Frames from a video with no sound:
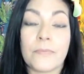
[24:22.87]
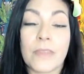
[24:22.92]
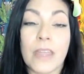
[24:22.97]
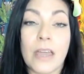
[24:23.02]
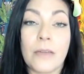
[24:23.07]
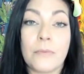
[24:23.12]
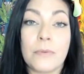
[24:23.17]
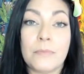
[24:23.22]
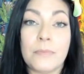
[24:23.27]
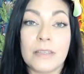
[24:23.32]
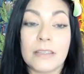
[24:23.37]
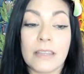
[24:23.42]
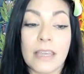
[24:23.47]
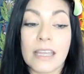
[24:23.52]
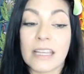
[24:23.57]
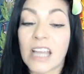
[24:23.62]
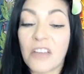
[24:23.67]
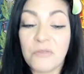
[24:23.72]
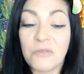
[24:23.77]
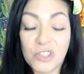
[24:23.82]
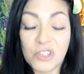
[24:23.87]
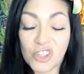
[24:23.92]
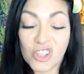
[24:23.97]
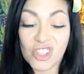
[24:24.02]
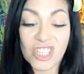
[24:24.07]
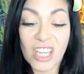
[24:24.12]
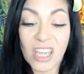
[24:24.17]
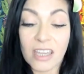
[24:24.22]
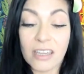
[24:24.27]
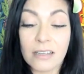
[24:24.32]
I would be like, I would just
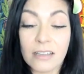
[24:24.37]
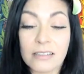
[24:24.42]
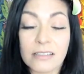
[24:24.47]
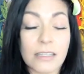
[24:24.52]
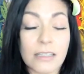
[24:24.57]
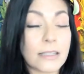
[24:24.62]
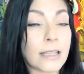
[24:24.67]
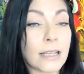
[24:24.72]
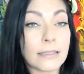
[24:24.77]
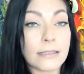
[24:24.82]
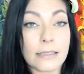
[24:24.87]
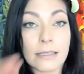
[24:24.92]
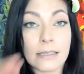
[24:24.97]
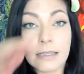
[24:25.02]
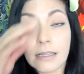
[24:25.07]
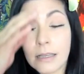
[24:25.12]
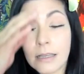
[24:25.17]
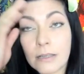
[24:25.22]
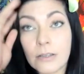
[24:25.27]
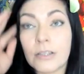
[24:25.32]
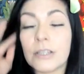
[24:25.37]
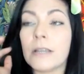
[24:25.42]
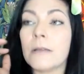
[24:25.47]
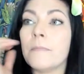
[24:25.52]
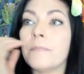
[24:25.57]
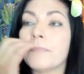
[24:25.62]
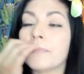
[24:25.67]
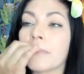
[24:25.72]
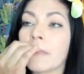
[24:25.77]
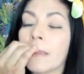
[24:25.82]
text and that's it. I couldn't.
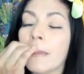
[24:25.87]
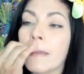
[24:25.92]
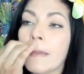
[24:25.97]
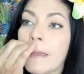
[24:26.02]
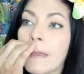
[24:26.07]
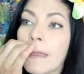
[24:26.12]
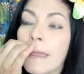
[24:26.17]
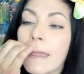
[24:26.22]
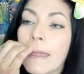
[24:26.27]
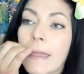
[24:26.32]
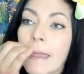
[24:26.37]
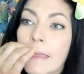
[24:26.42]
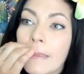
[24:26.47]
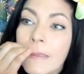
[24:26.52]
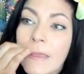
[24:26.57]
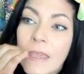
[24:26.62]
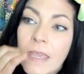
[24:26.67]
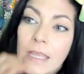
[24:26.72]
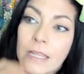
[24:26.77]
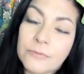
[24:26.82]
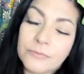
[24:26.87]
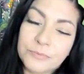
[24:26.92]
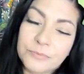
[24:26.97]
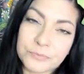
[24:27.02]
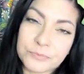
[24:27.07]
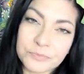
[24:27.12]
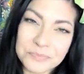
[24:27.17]
And then